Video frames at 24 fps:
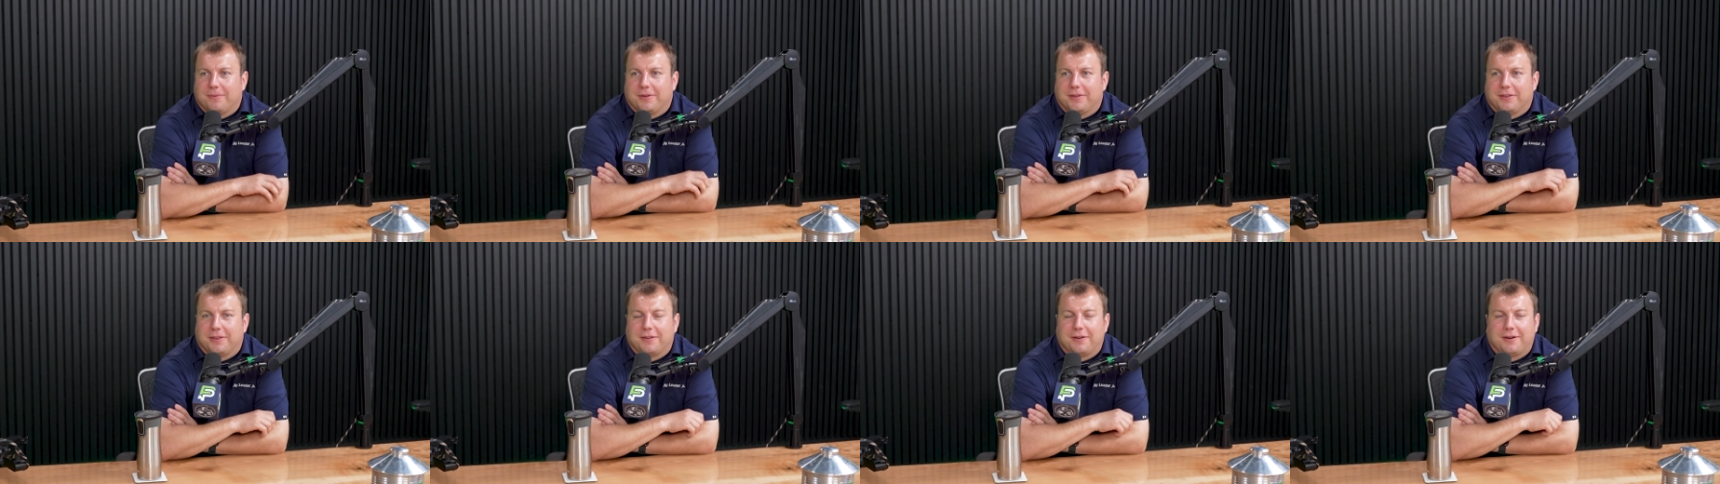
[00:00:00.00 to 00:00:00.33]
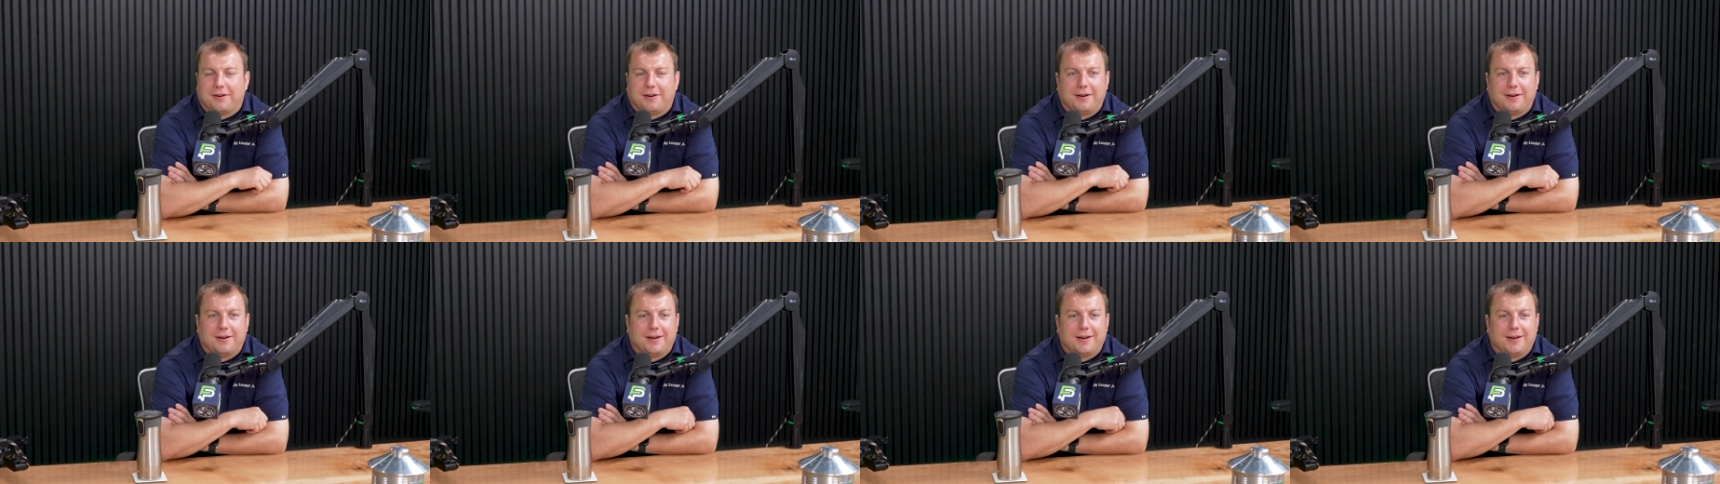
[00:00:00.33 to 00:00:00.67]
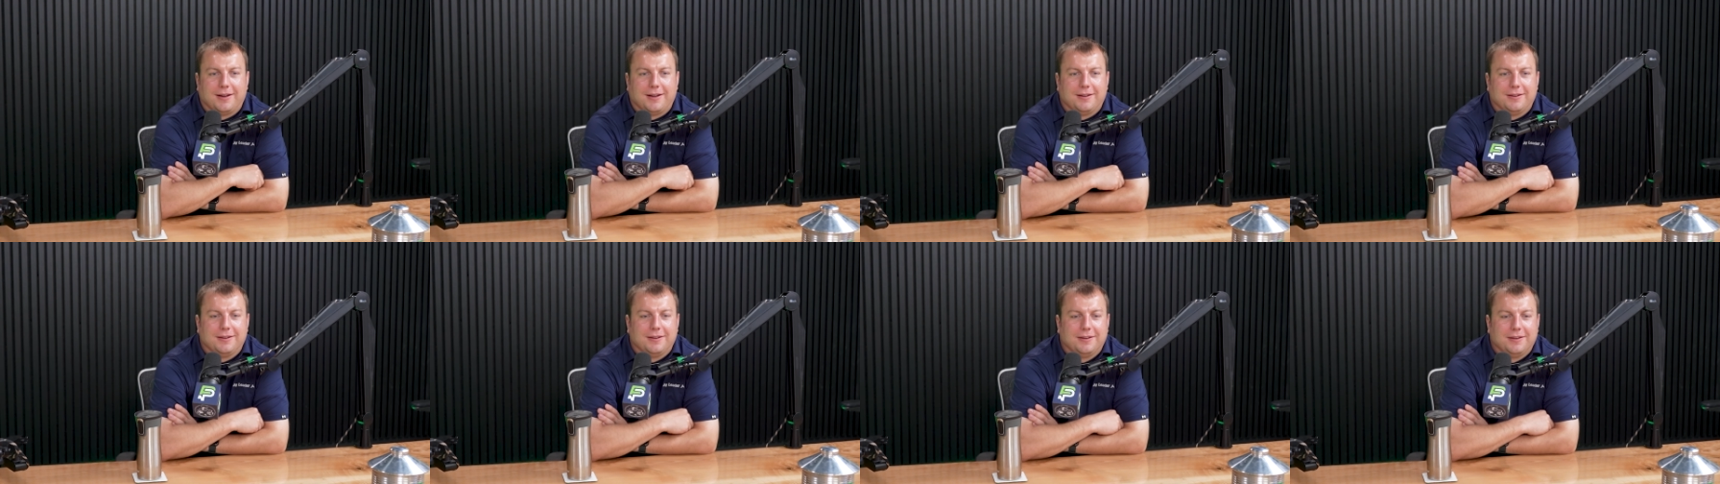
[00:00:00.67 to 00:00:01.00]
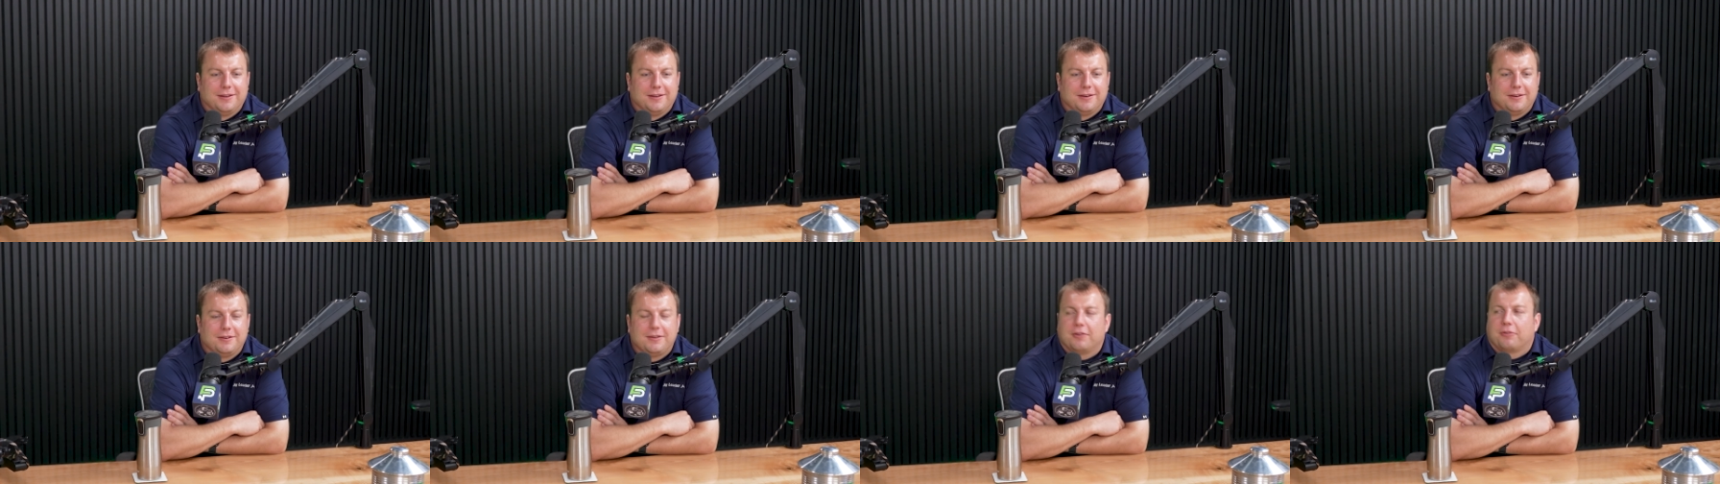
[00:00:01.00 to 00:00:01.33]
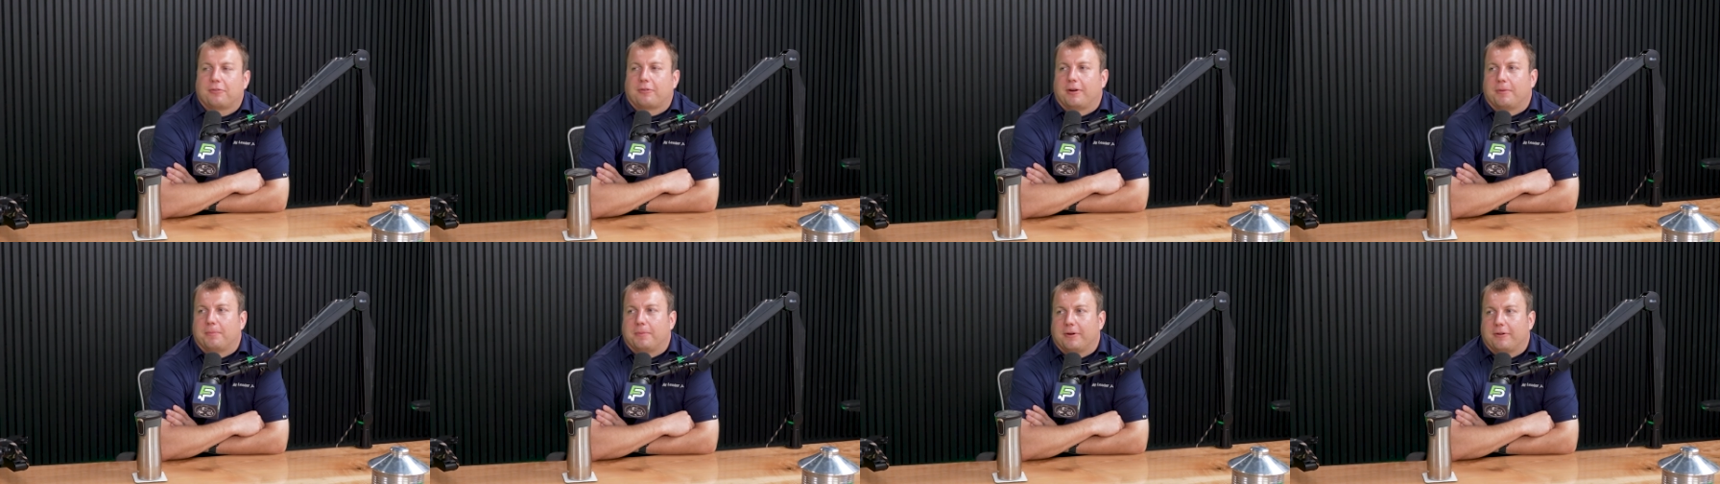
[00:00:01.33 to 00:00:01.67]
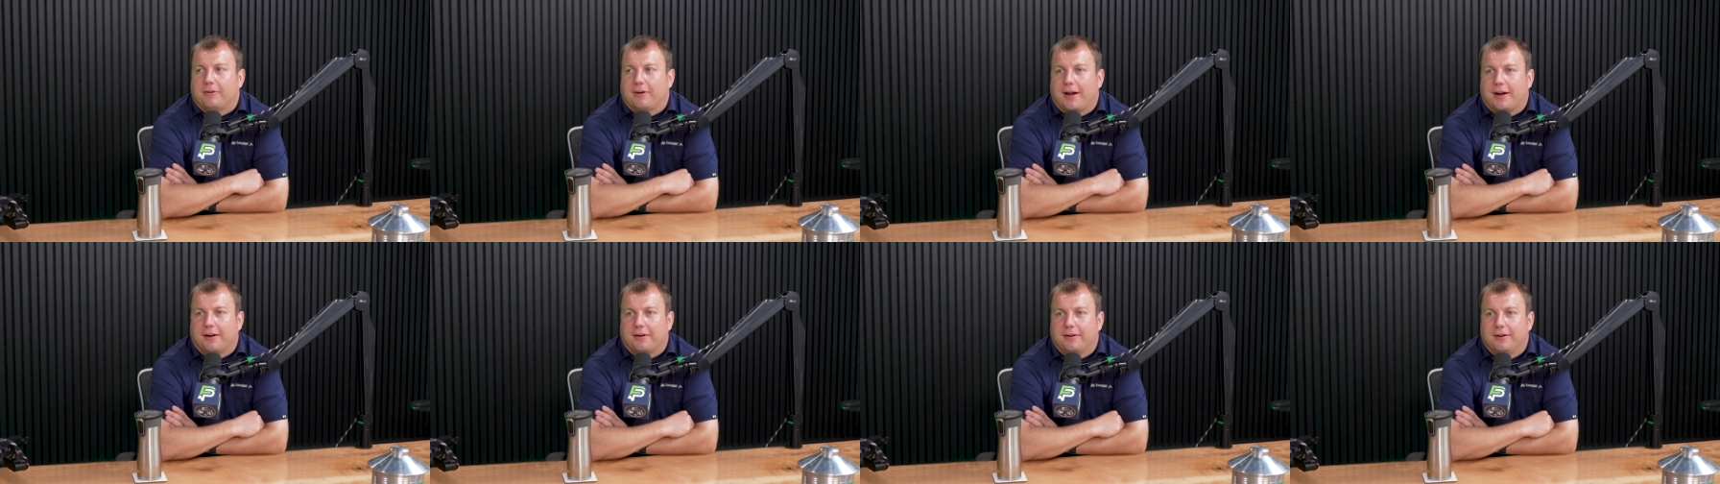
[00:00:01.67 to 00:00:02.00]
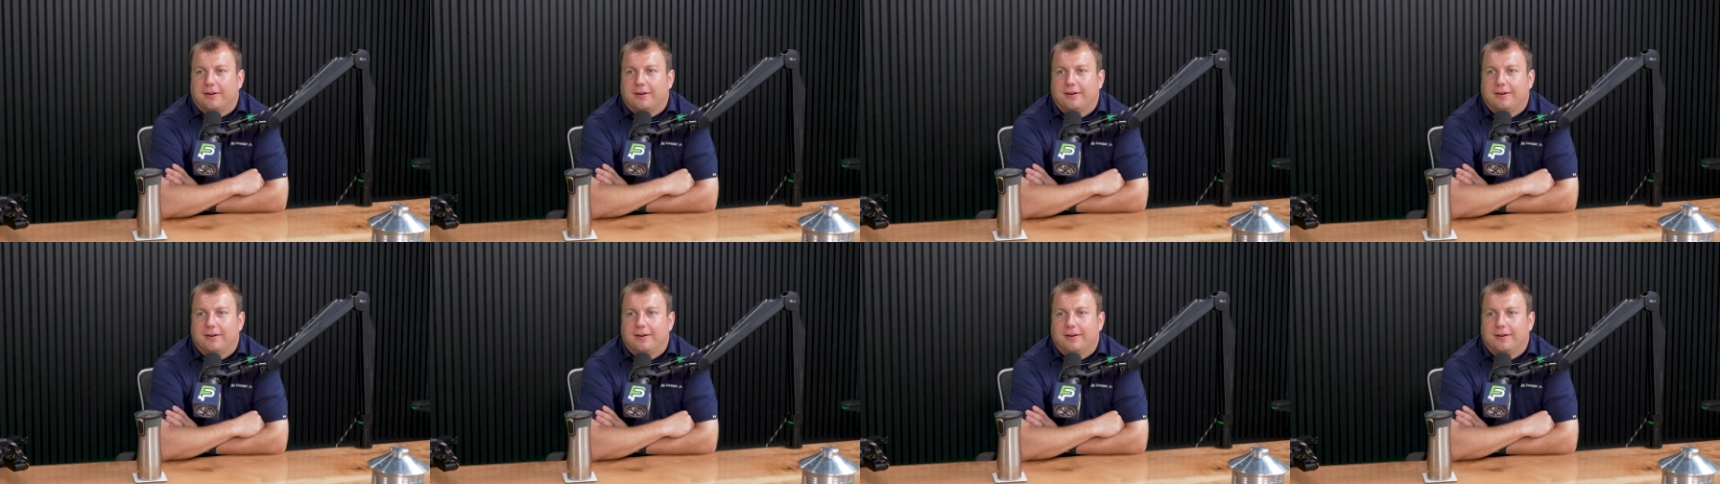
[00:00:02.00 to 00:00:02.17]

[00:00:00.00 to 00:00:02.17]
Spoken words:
with our disc ripper tractor.